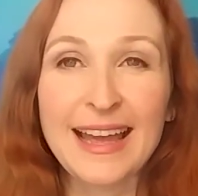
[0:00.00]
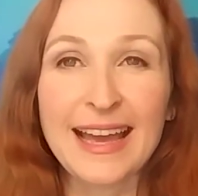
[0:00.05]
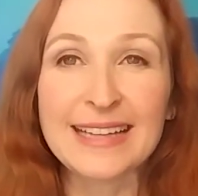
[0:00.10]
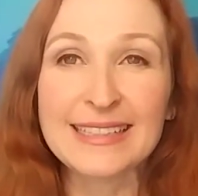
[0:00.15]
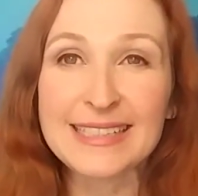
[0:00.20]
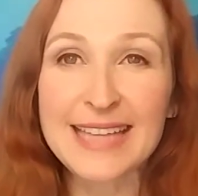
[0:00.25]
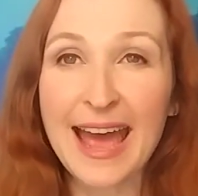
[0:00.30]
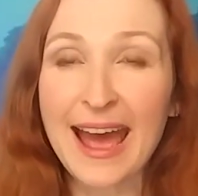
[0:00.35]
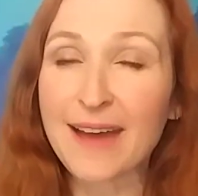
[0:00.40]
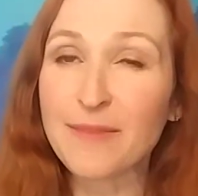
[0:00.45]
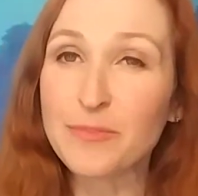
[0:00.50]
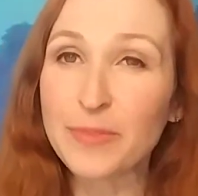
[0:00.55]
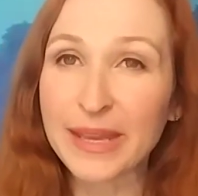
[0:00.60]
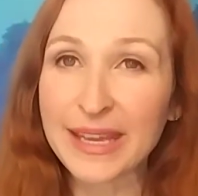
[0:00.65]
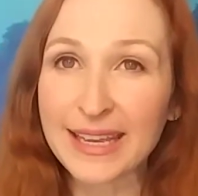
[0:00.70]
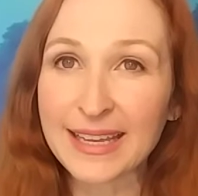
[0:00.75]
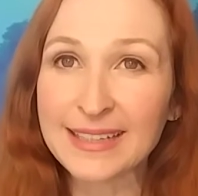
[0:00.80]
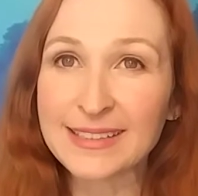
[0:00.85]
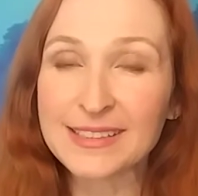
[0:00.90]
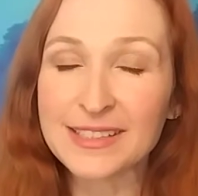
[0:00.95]
and tap
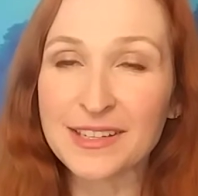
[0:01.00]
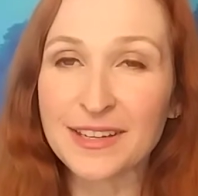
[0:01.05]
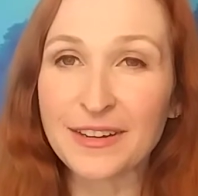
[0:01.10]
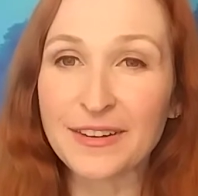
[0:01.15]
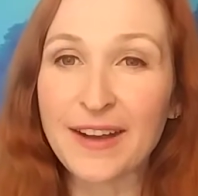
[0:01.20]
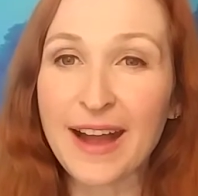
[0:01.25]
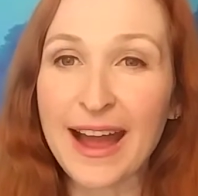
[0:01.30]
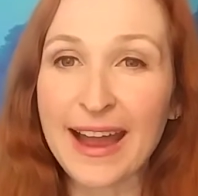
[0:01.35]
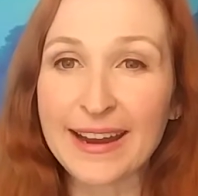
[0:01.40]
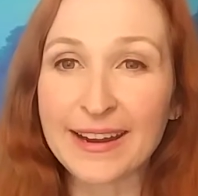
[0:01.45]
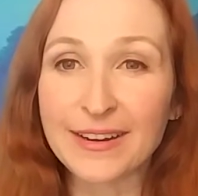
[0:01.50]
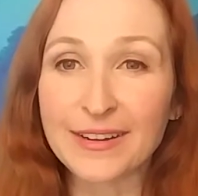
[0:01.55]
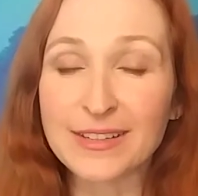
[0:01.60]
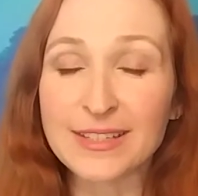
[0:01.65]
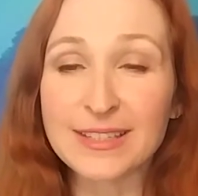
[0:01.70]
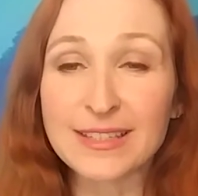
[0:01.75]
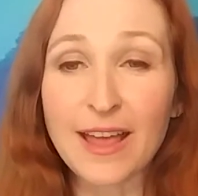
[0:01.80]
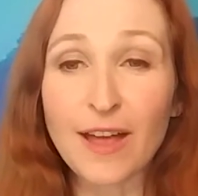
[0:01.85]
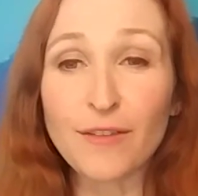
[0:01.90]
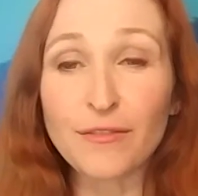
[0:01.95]
into your higher
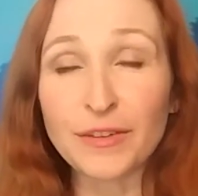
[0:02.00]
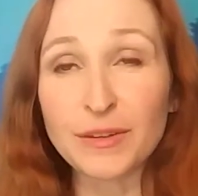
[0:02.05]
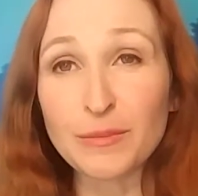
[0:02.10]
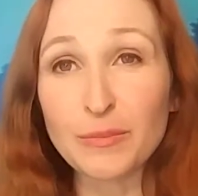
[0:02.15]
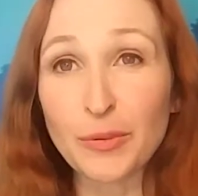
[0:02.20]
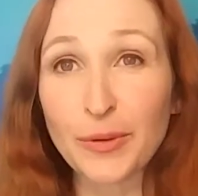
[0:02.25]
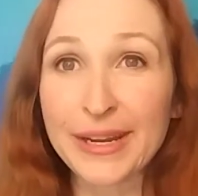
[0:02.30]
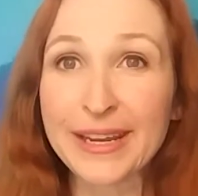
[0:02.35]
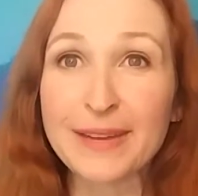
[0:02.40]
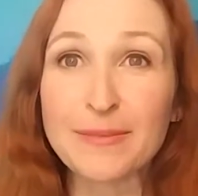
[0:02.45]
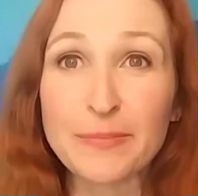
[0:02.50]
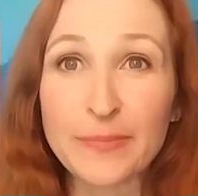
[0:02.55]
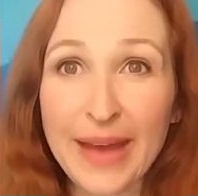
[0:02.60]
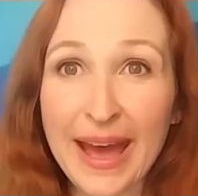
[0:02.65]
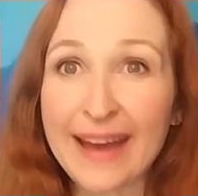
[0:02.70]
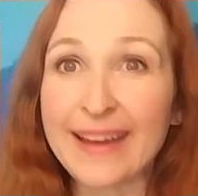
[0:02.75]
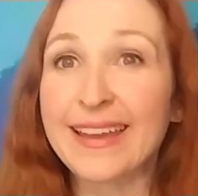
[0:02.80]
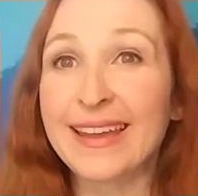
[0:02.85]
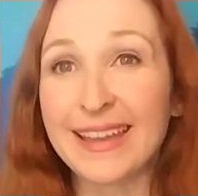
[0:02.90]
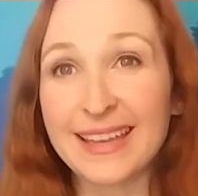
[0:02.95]
self and bring it
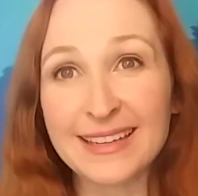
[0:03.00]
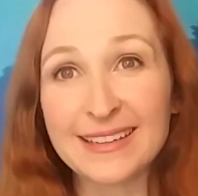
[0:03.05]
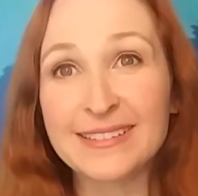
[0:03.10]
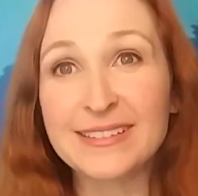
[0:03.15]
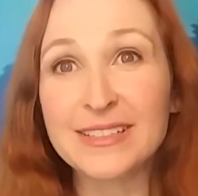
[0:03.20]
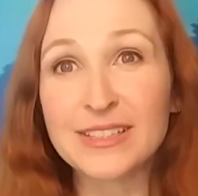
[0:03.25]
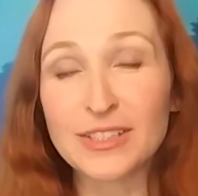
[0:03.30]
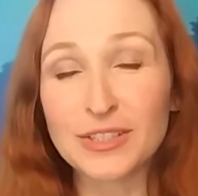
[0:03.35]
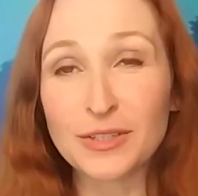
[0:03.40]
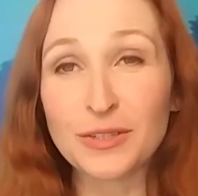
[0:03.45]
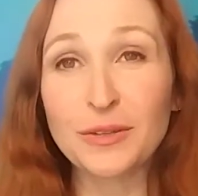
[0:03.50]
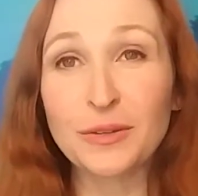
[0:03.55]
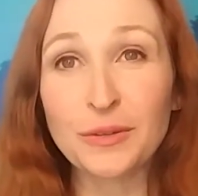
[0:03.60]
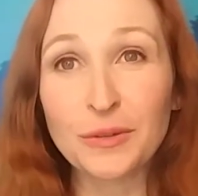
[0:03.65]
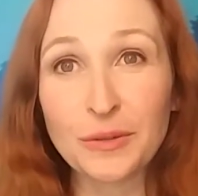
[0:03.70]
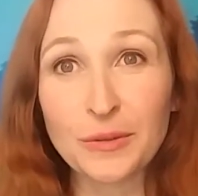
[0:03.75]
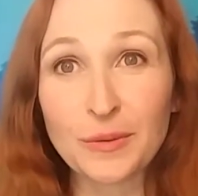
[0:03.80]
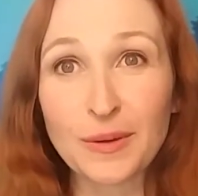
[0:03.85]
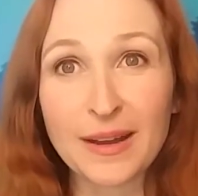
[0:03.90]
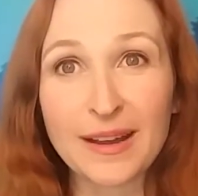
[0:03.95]
back
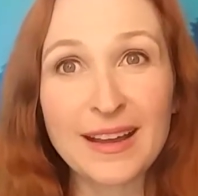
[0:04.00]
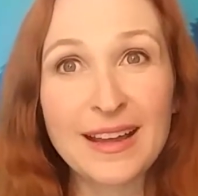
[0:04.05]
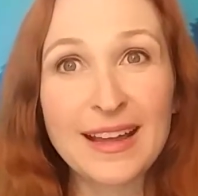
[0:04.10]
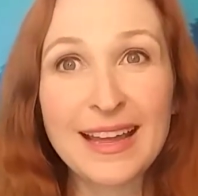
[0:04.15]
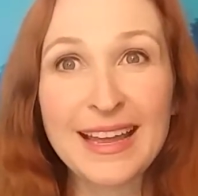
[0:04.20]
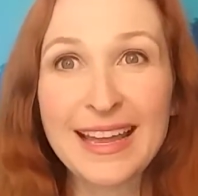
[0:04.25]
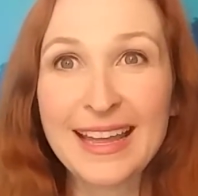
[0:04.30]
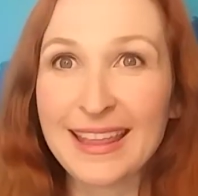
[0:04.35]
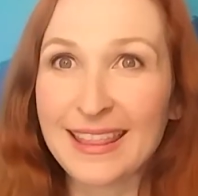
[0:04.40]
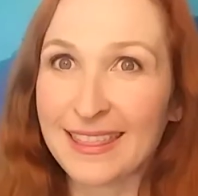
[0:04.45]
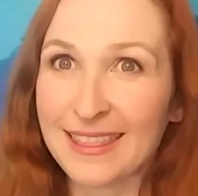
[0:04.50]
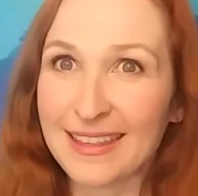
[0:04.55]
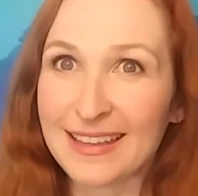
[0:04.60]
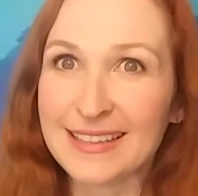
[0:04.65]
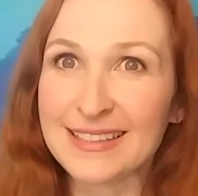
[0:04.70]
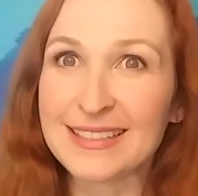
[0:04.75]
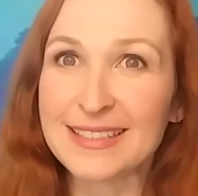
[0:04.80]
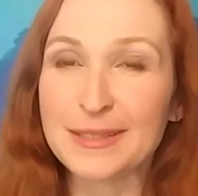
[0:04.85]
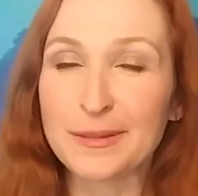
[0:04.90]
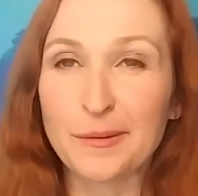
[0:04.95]
into
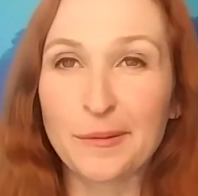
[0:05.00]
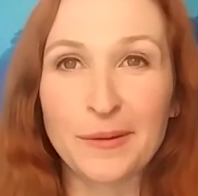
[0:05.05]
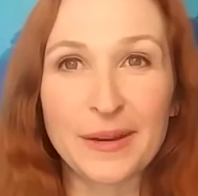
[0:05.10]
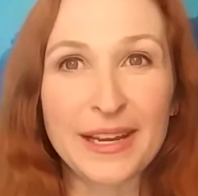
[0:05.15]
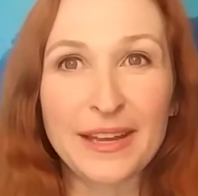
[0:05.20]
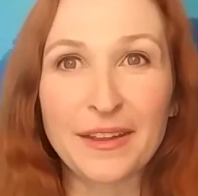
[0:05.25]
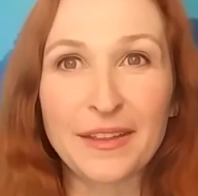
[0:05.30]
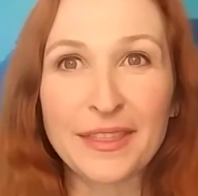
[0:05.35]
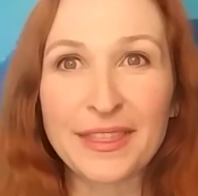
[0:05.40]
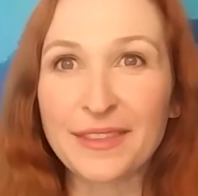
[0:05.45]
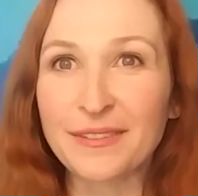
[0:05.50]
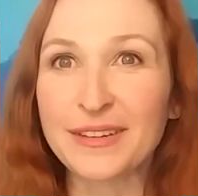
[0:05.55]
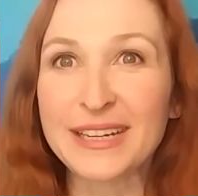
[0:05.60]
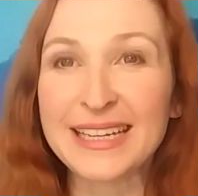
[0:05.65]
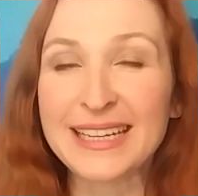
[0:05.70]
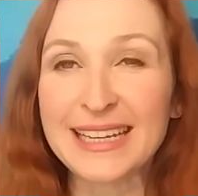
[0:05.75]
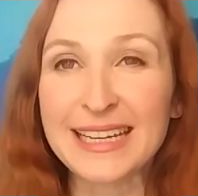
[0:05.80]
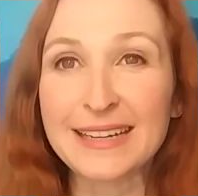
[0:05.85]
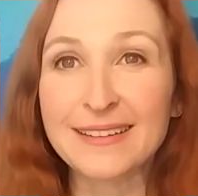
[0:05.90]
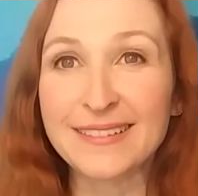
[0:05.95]
this real
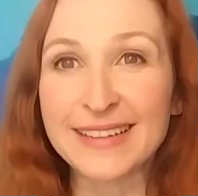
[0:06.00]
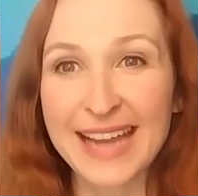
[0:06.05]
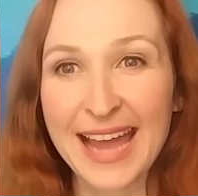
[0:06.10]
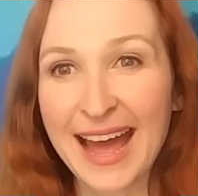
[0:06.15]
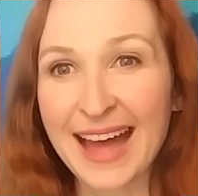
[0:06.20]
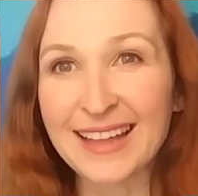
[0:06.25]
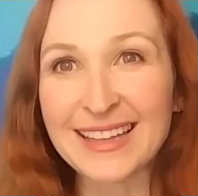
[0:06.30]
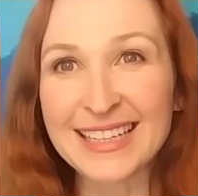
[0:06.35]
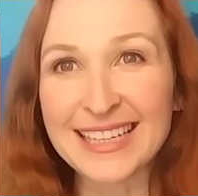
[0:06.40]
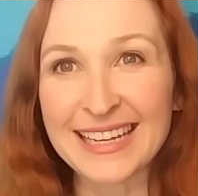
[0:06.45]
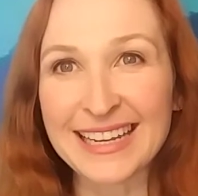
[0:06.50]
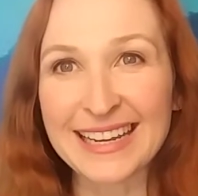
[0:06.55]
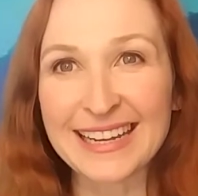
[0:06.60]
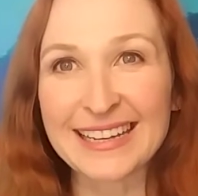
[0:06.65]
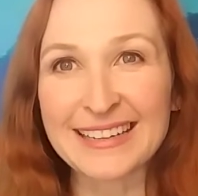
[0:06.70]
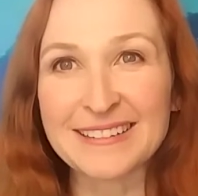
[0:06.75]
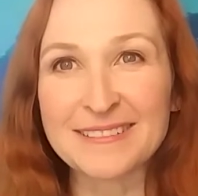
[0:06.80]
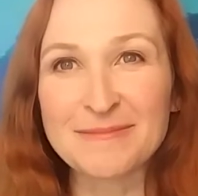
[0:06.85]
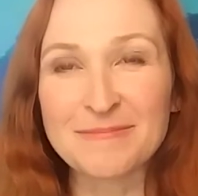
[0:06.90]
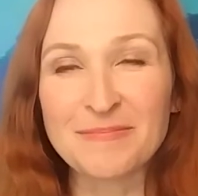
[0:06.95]
3D
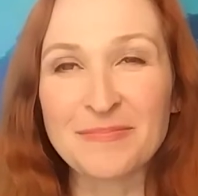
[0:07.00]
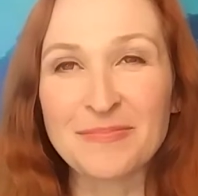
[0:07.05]
reality.